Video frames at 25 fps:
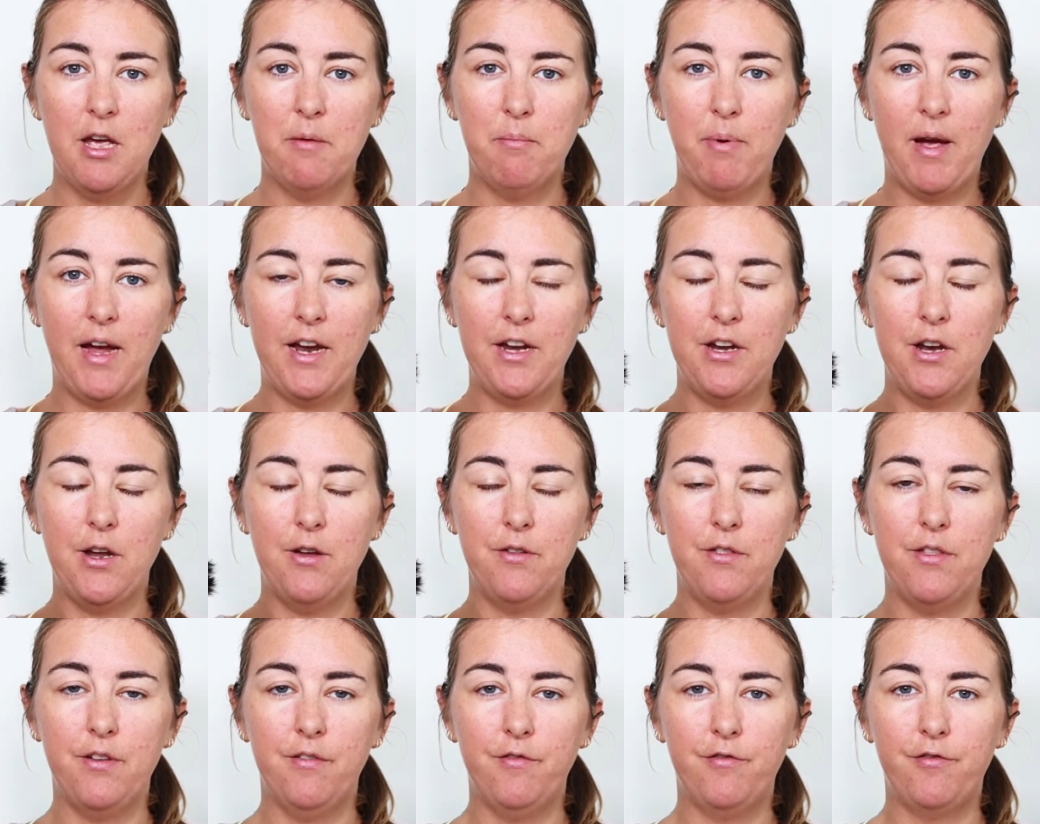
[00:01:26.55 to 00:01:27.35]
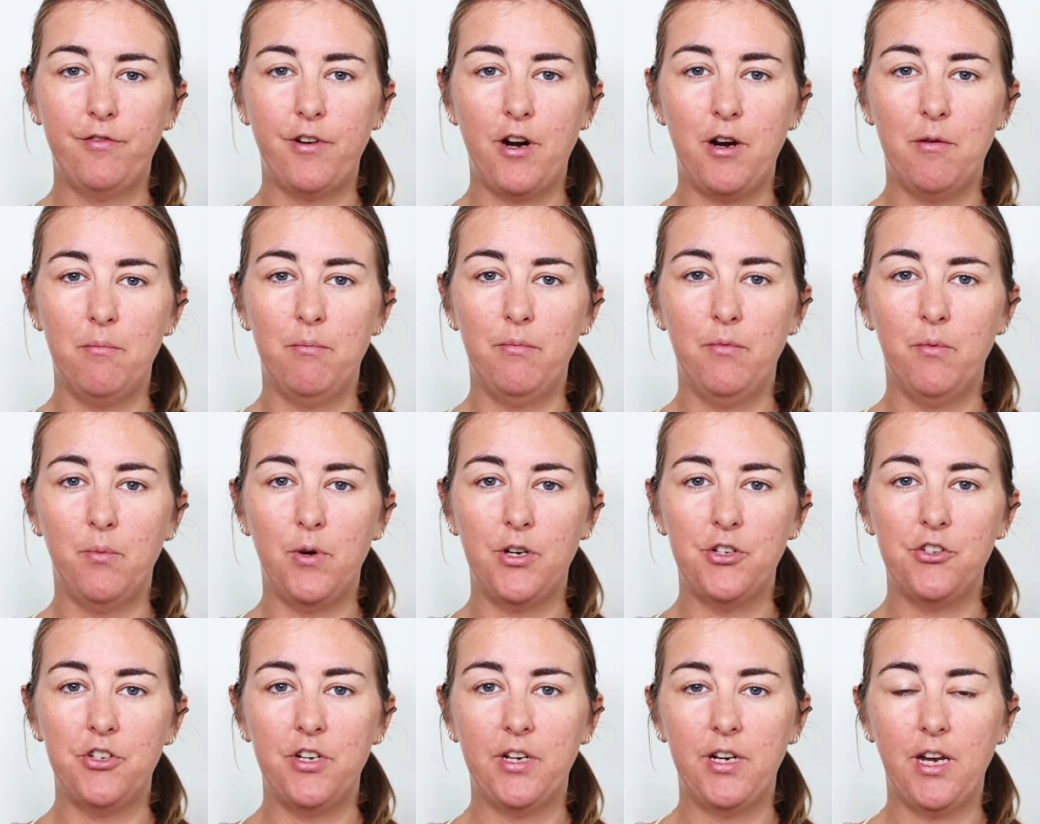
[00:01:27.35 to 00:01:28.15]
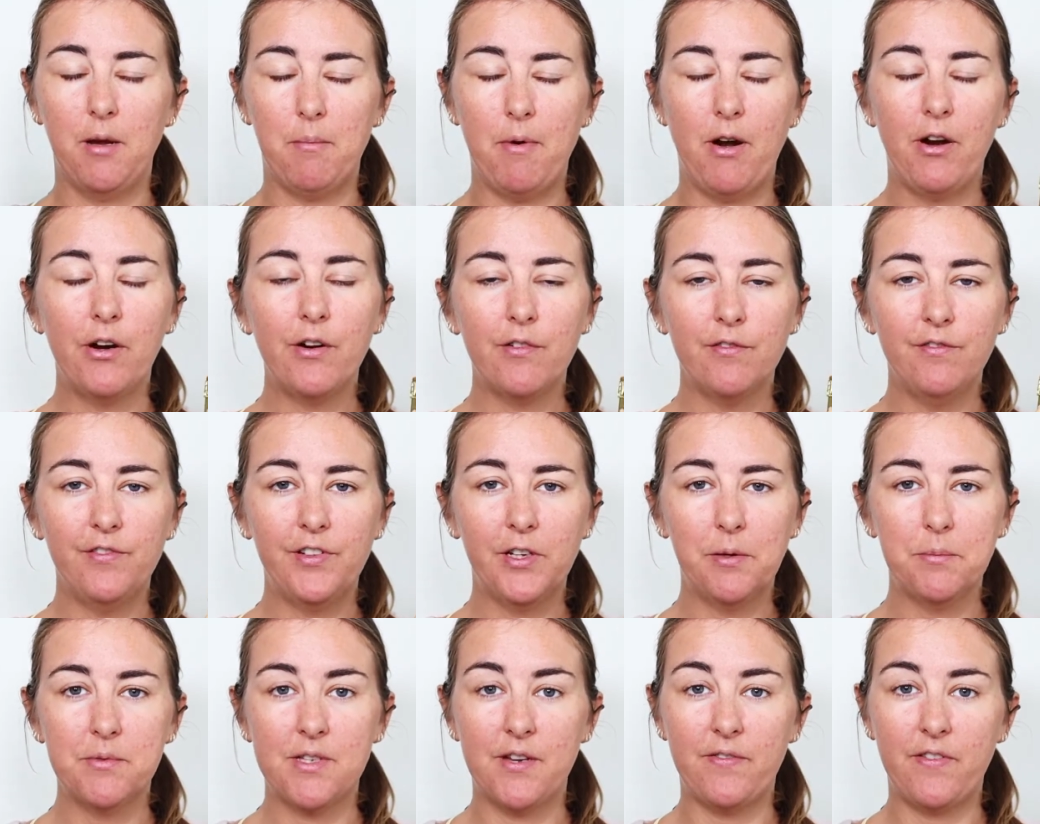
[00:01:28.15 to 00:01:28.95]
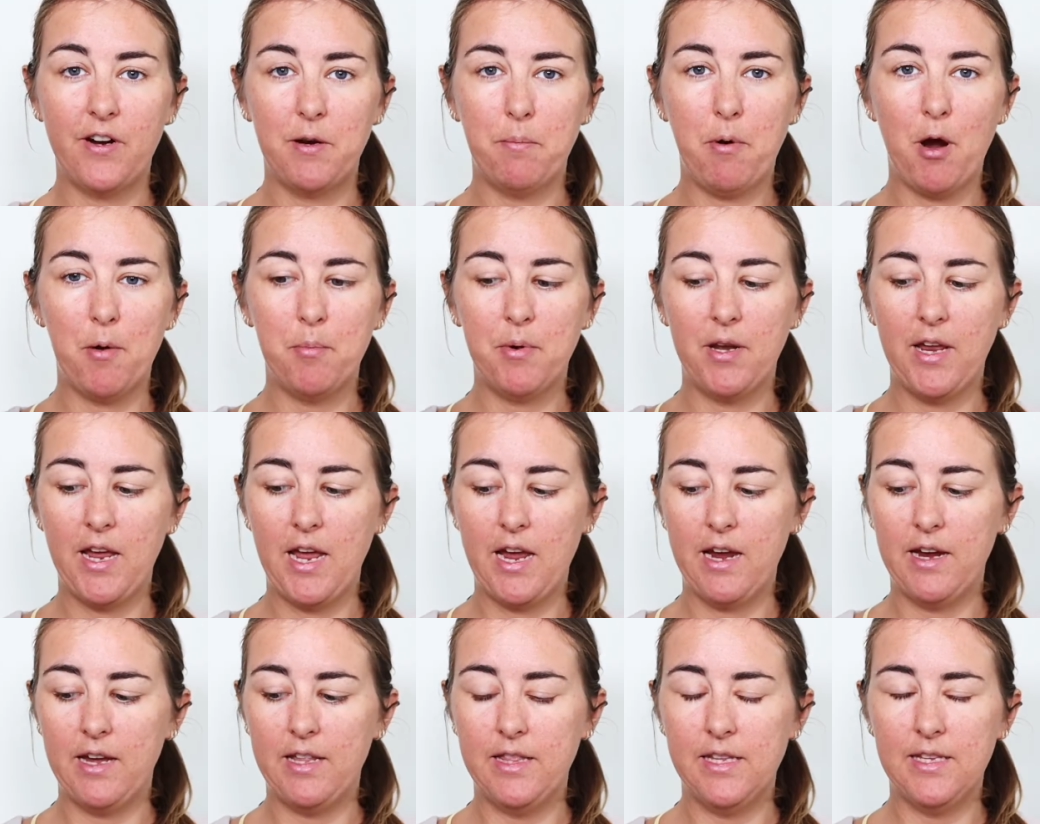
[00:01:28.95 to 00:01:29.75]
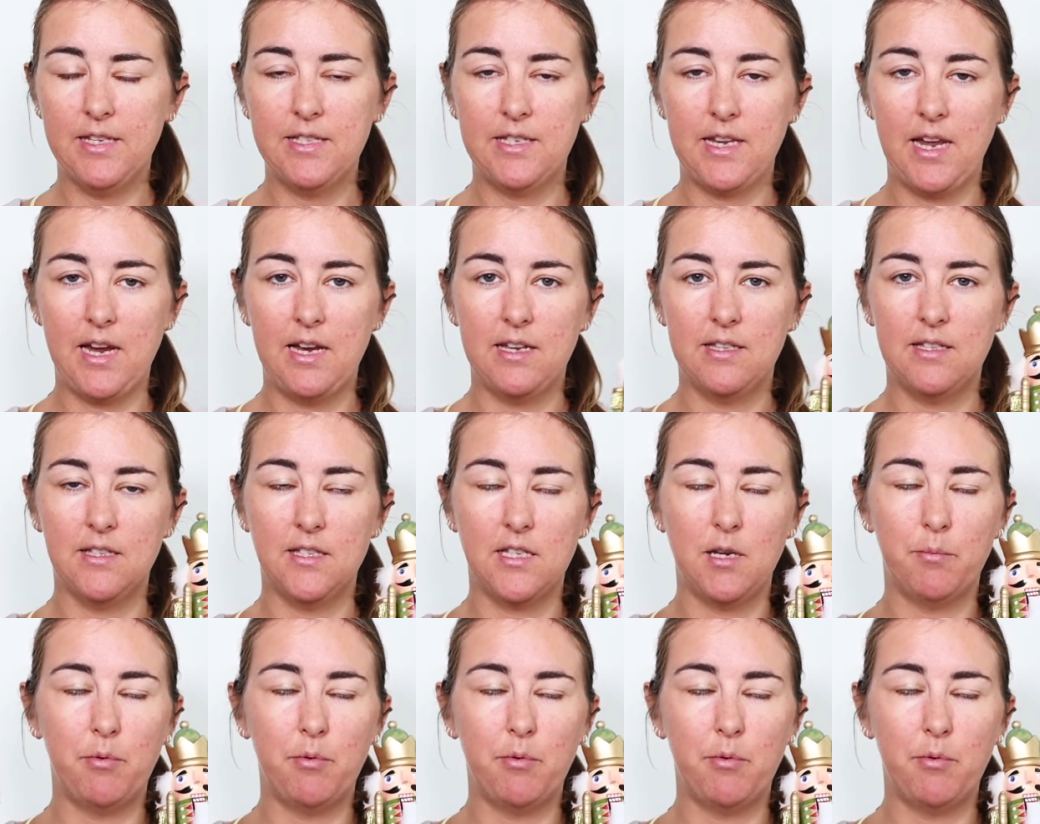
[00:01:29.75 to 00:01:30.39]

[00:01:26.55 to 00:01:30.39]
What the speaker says: but I know that from watching American films they're very popular here in the States,